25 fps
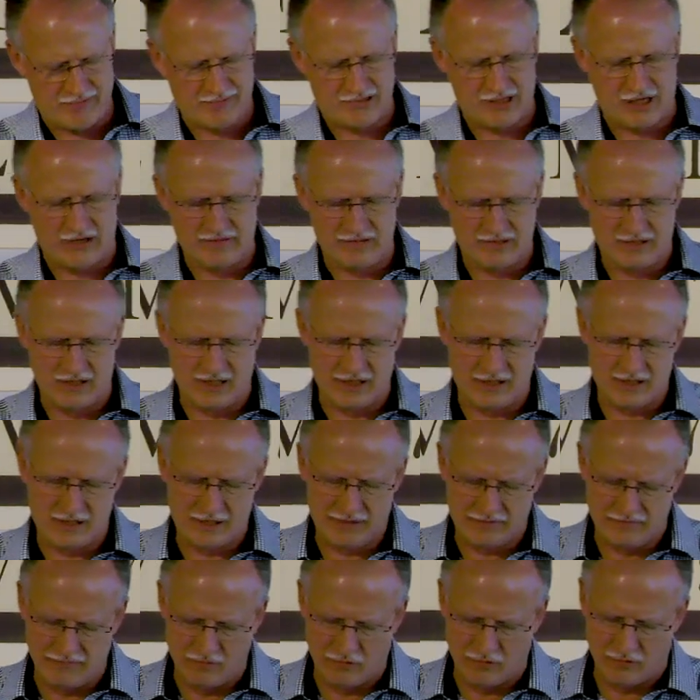sometimes
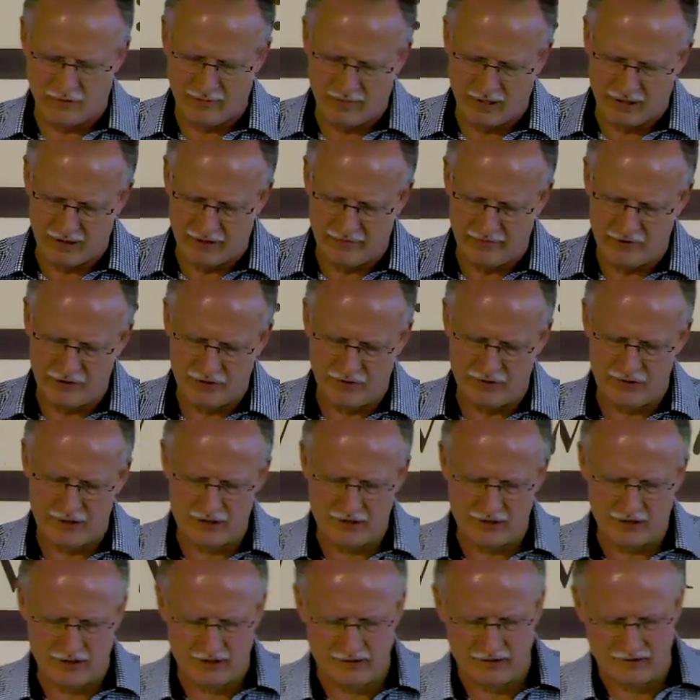that's more a matter of
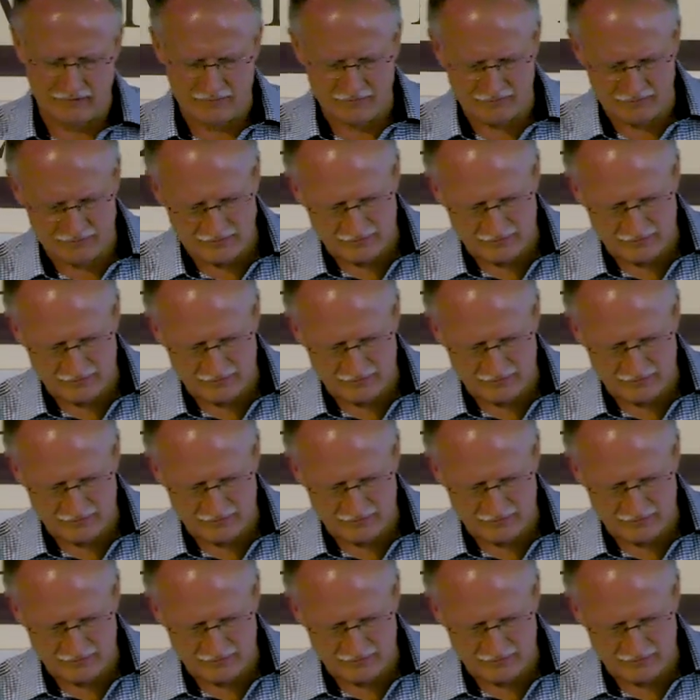choice than